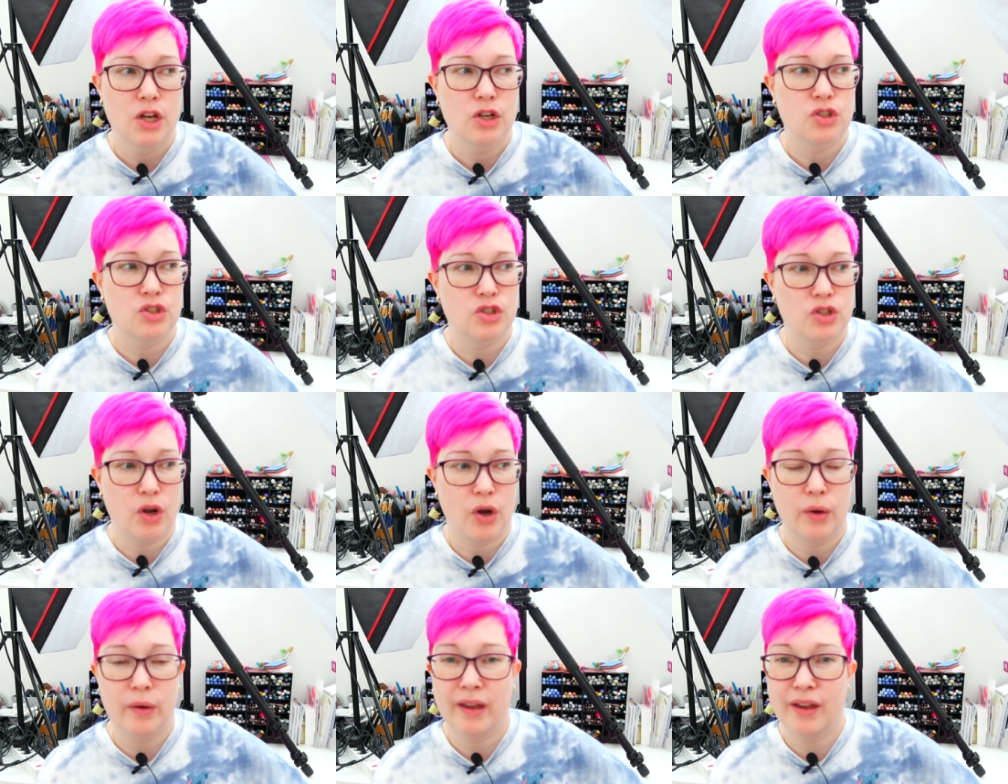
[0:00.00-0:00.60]

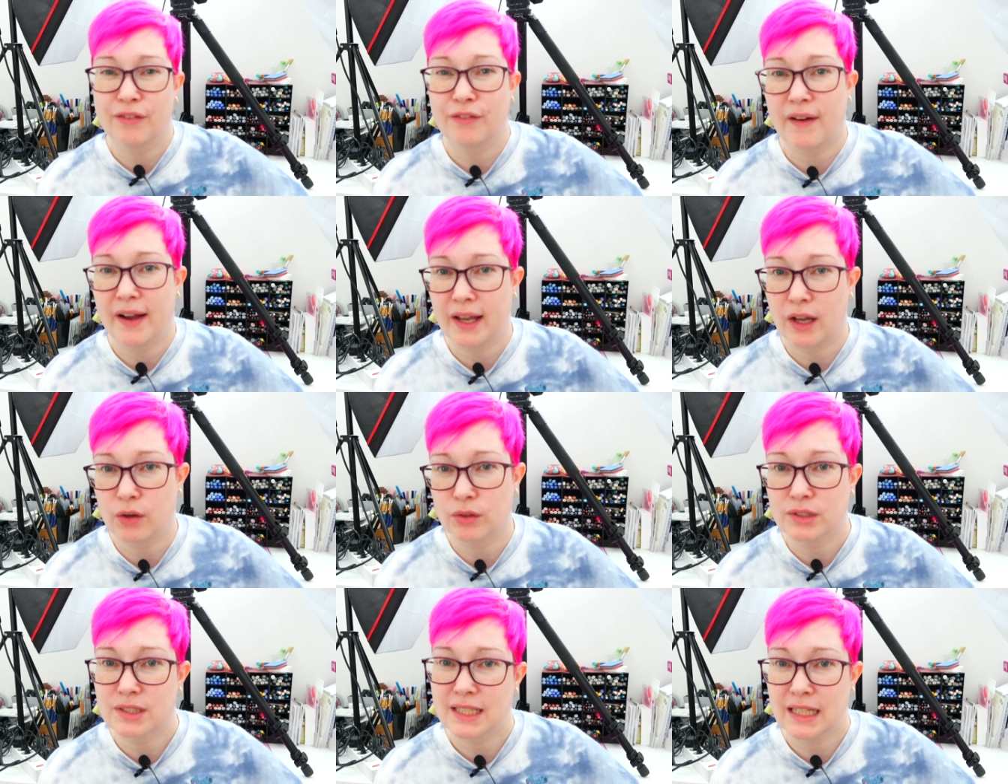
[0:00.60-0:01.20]
So if I
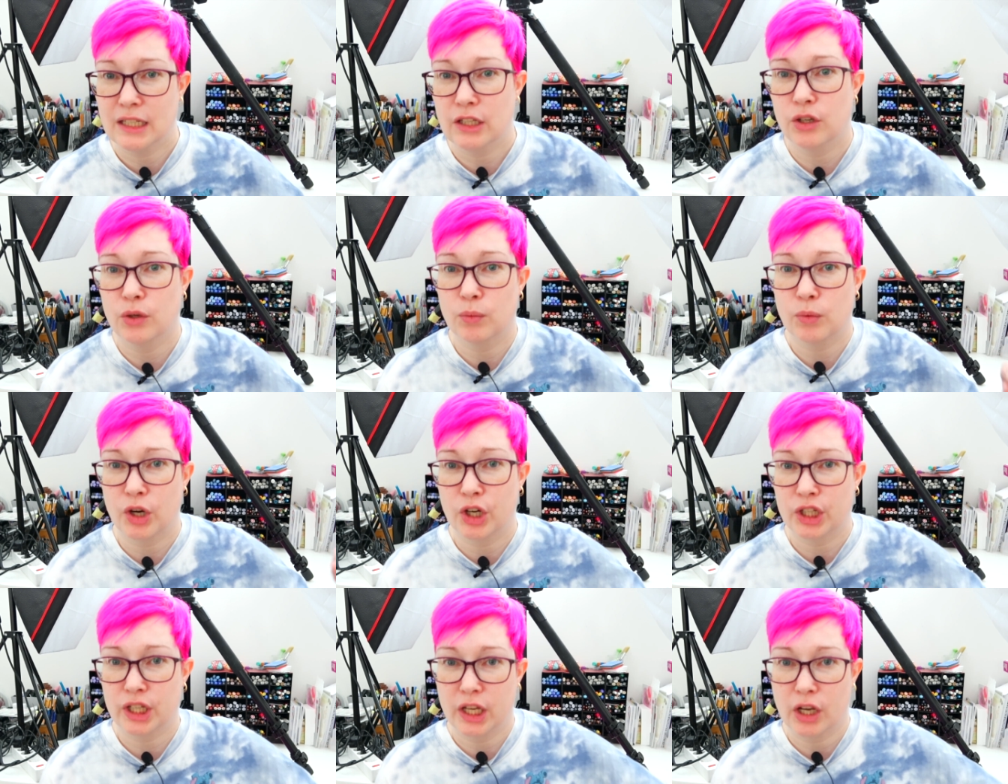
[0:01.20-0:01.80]
continue
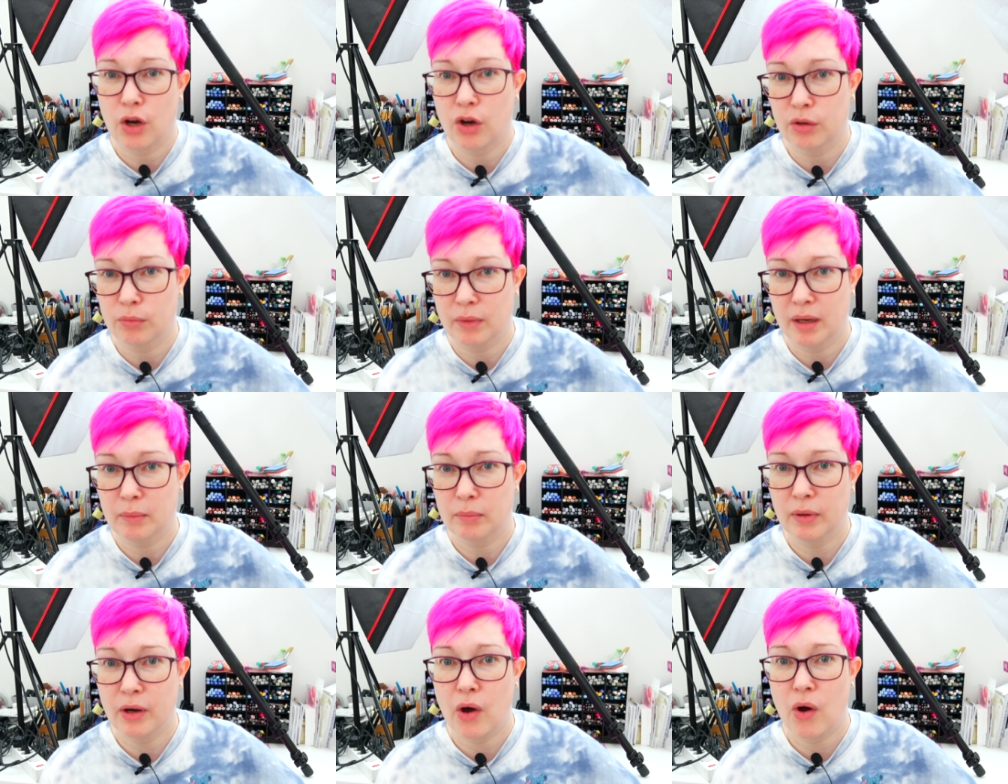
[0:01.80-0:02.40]
working on
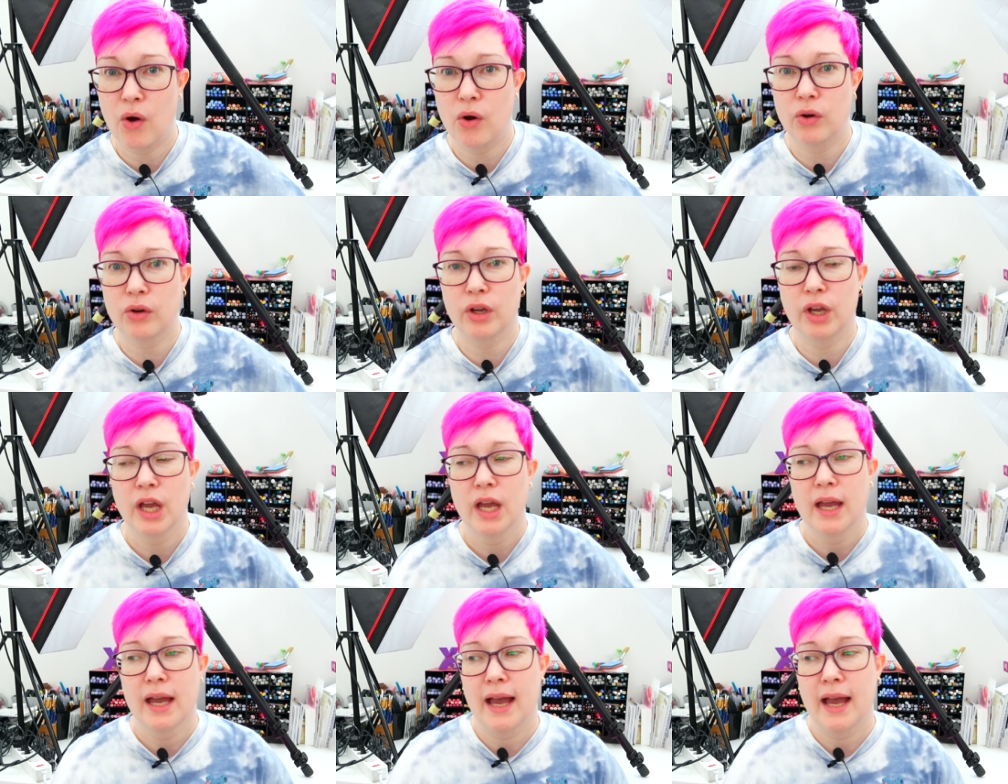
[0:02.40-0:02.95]
my blog